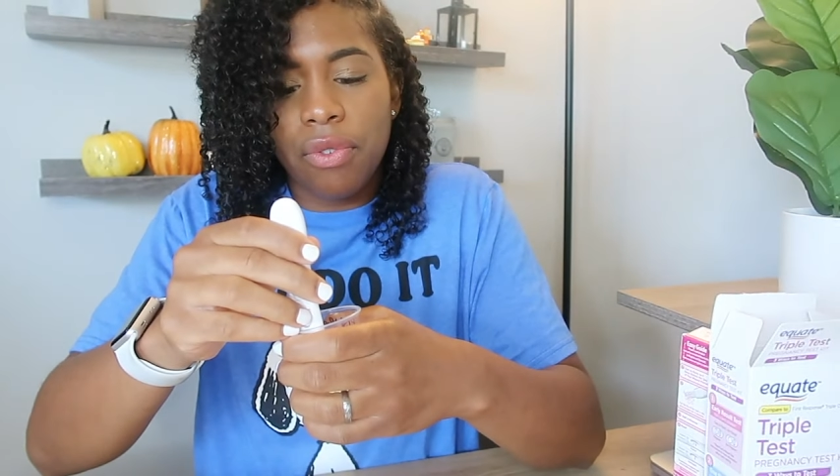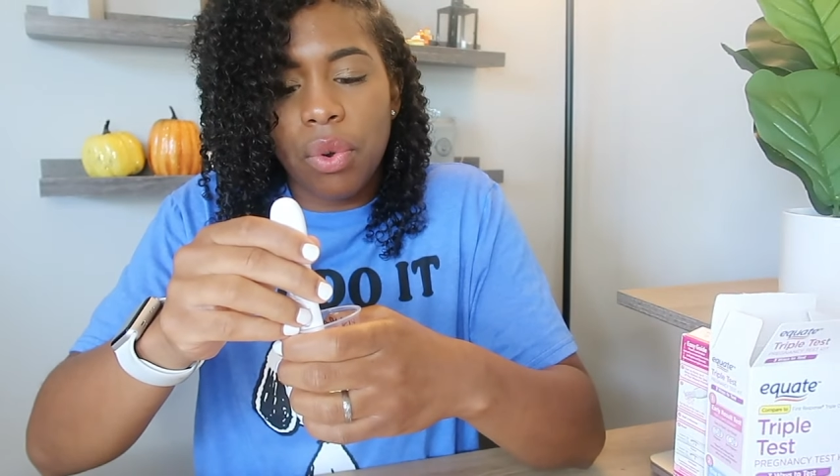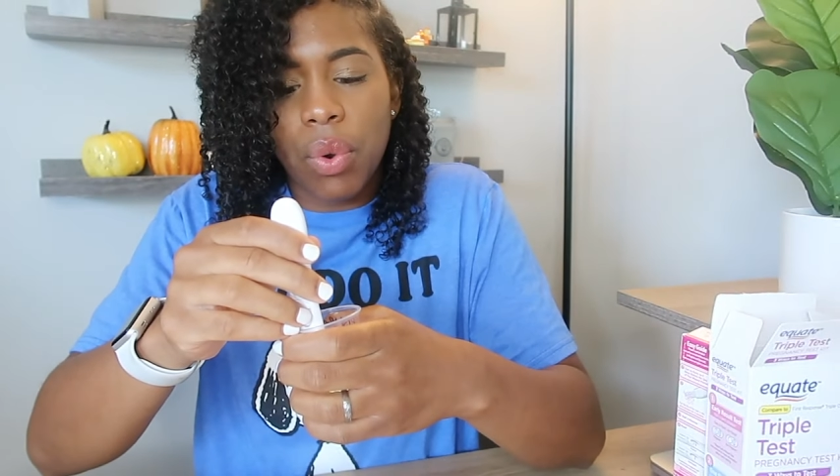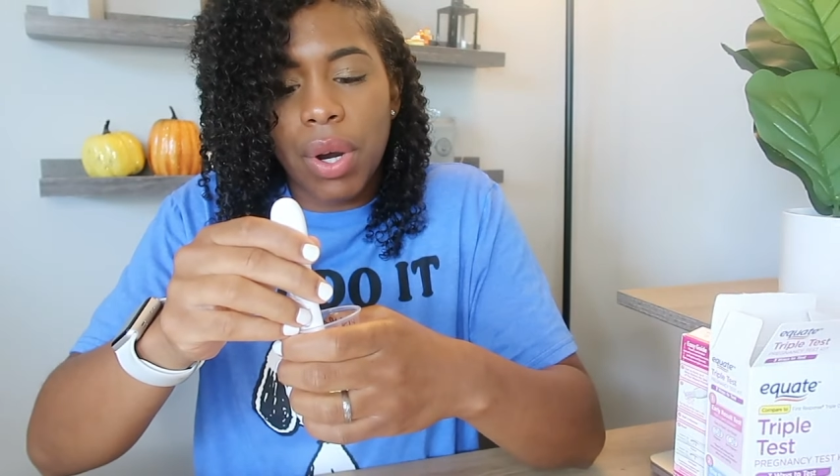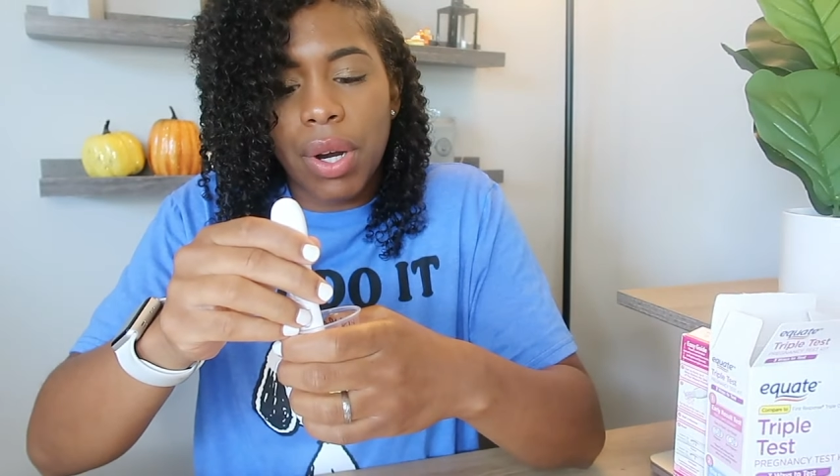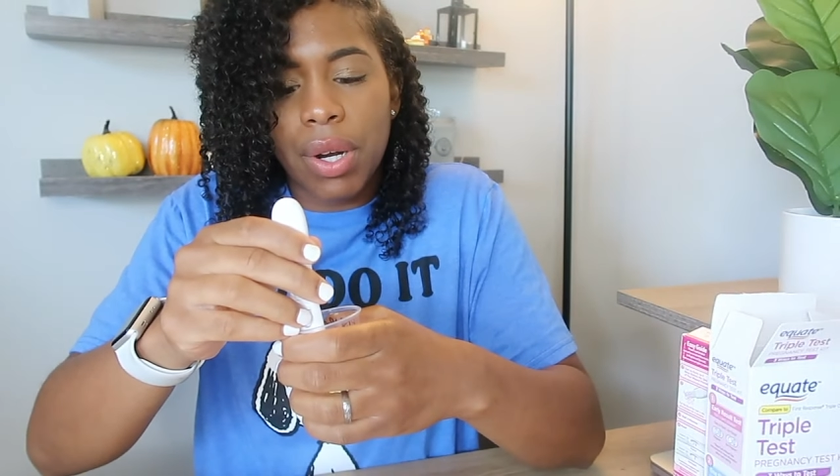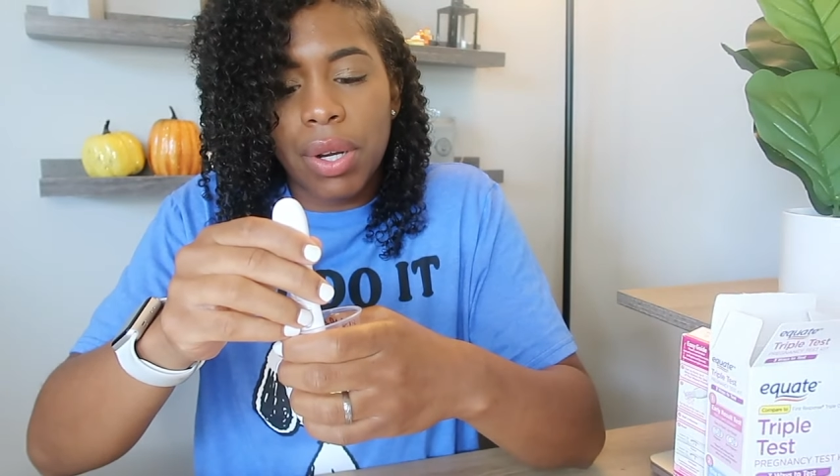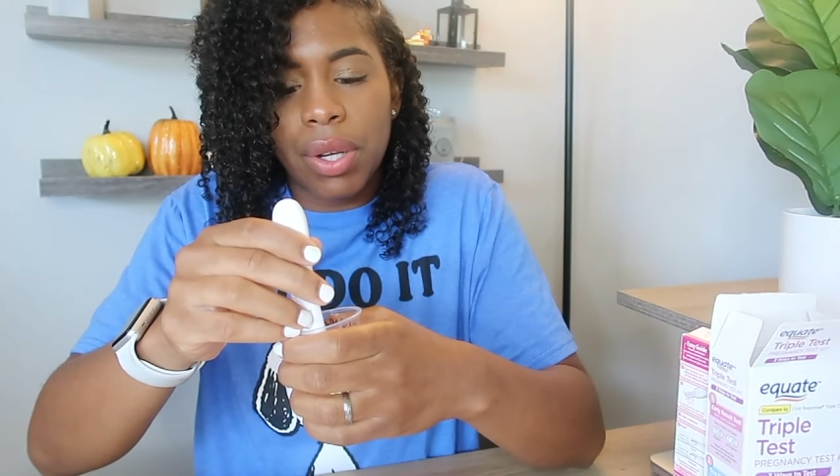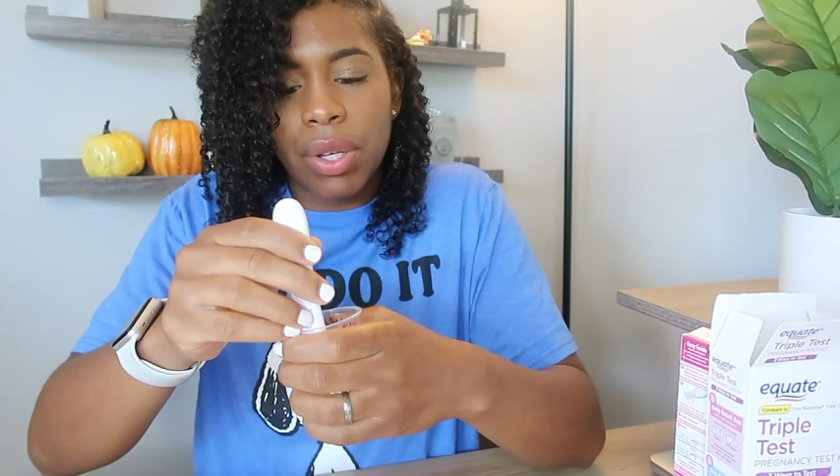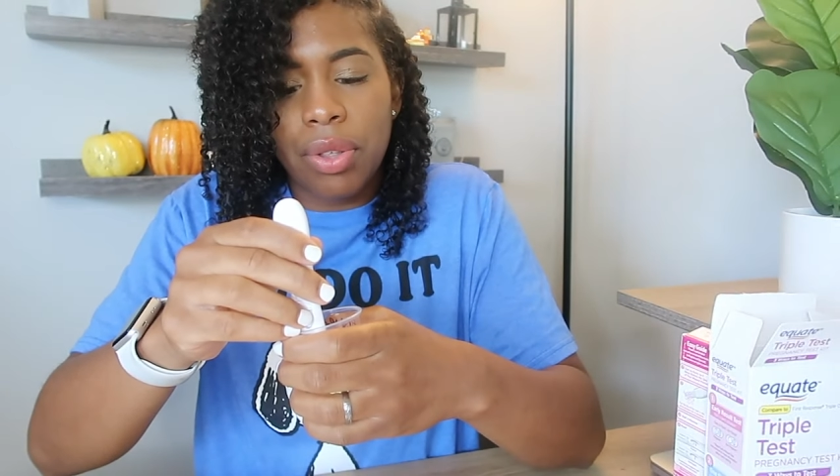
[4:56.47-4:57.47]
four,
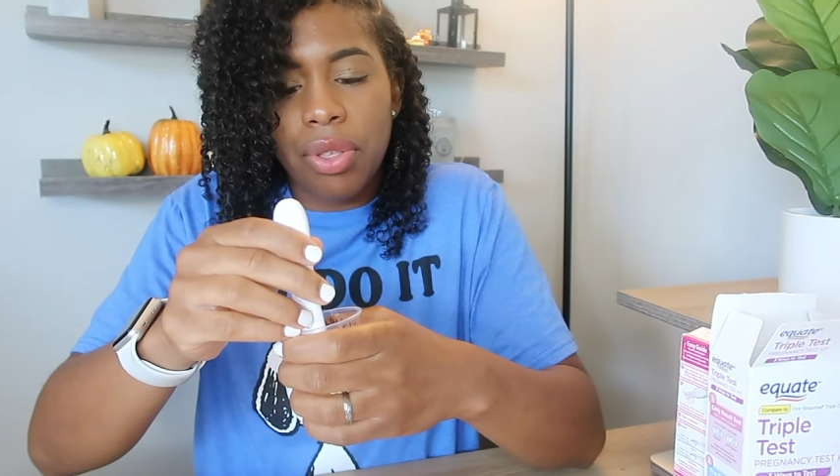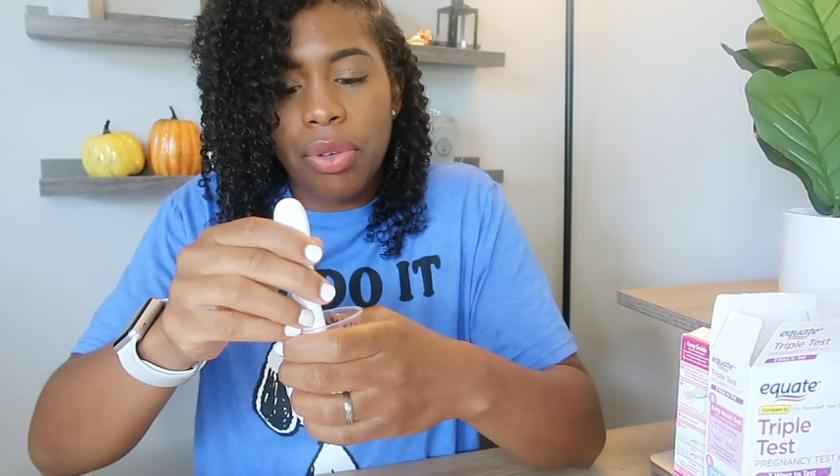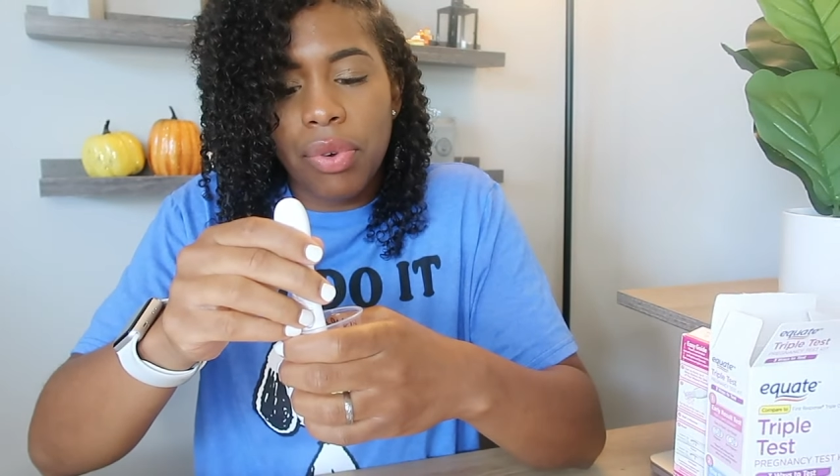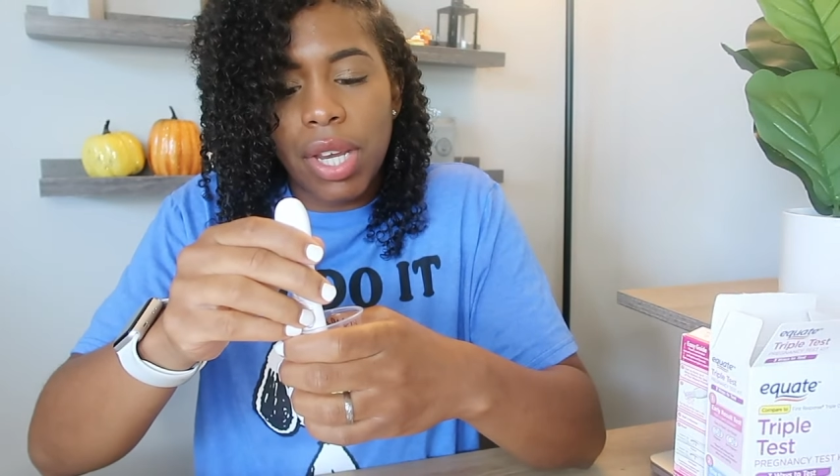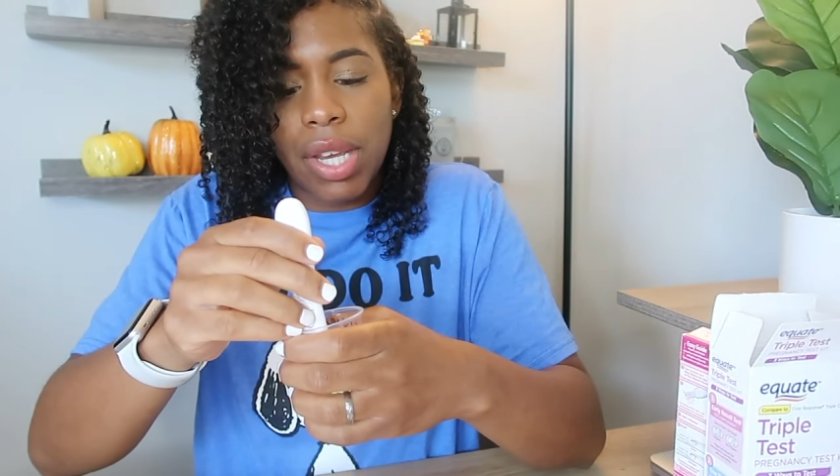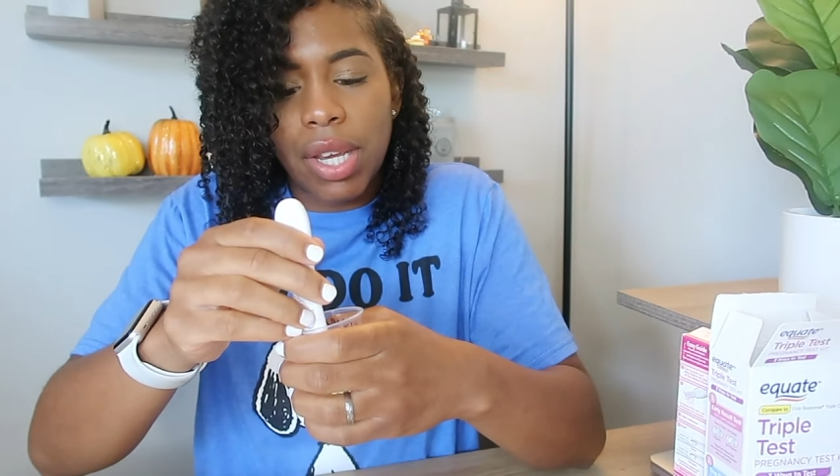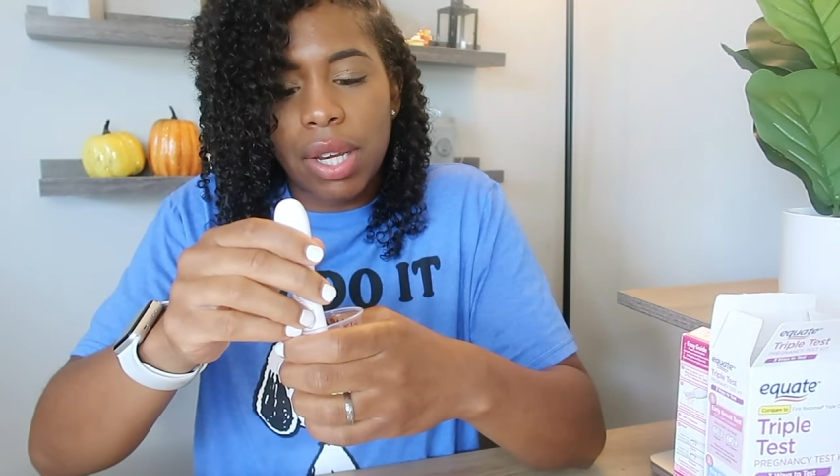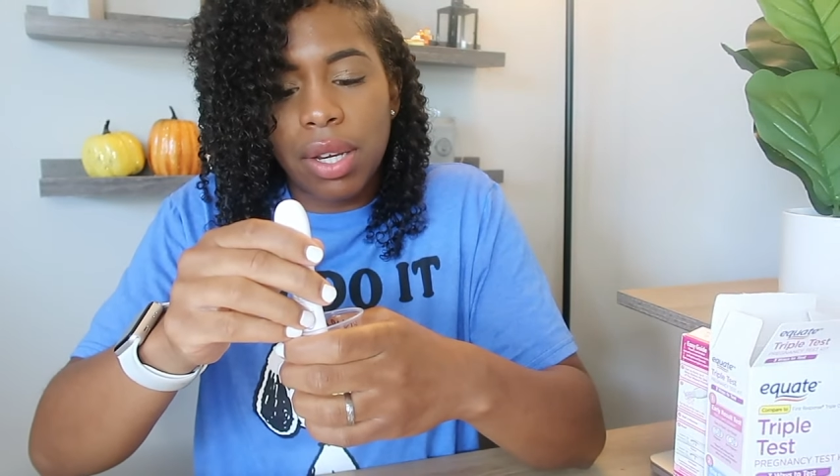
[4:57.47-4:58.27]
three,